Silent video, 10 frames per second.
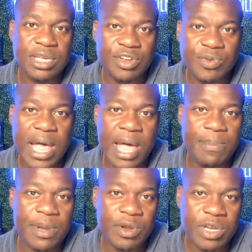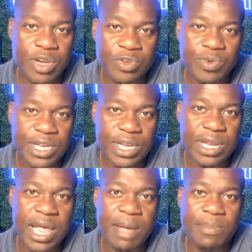Here's what happened. Here's what
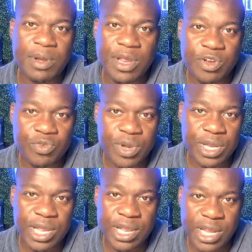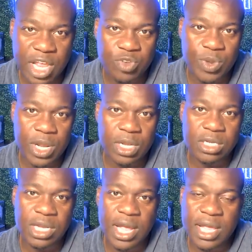didn't happen. Here's what next week
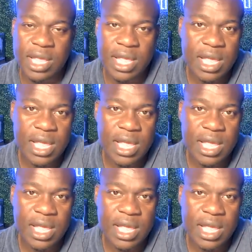looks like.